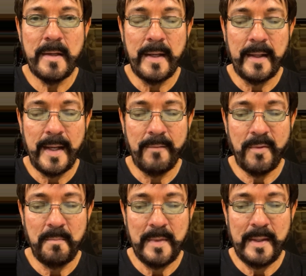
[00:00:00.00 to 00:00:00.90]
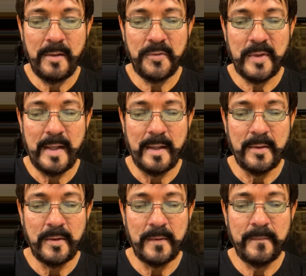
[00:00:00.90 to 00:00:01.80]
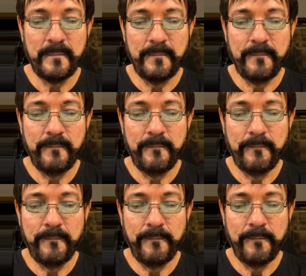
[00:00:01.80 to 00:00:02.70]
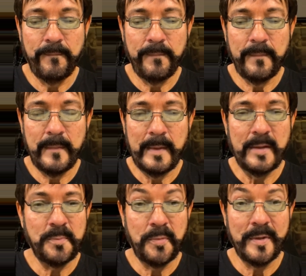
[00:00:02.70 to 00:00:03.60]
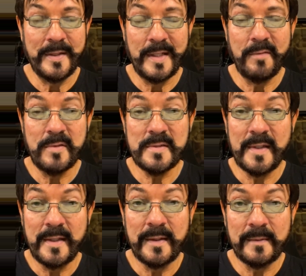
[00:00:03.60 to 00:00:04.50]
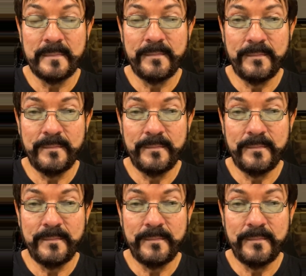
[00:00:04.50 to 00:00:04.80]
and have a meal together is pretty devastating,